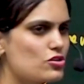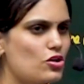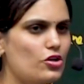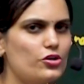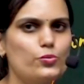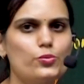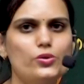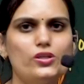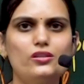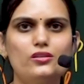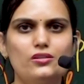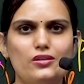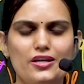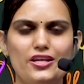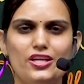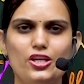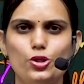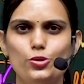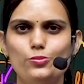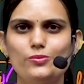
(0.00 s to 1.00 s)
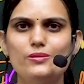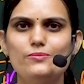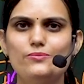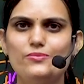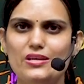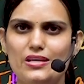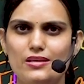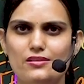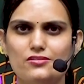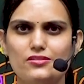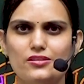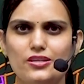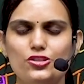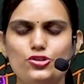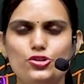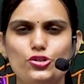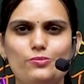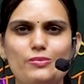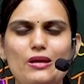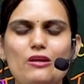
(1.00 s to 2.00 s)
not work in human beings. It
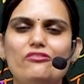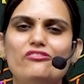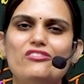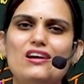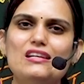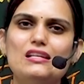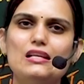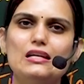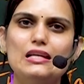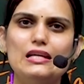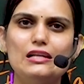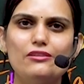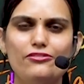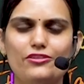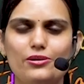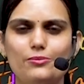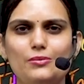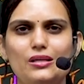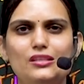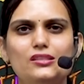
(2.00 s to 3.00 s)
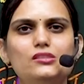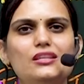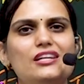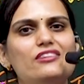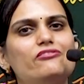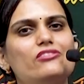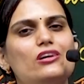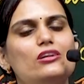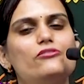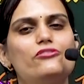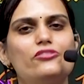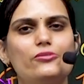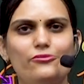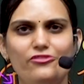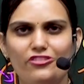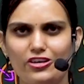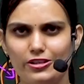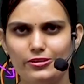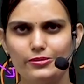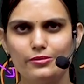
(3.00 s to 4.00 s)
should be one allele from mother and one from
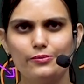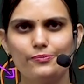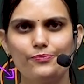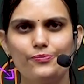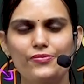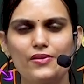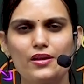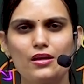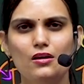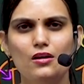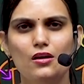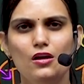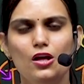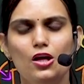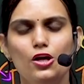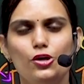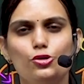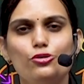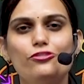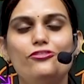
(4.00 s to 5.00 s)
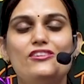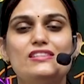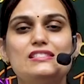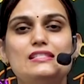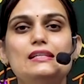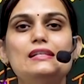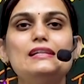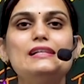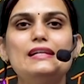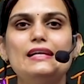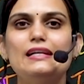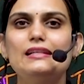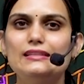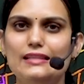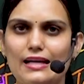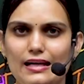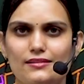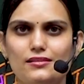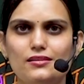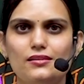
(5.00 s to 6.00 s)
father. To facilitate
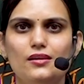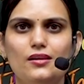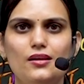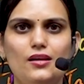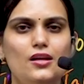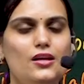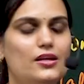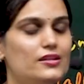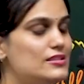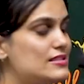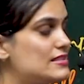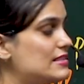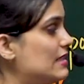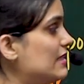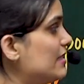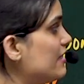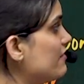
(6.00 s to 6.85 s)
that, the cell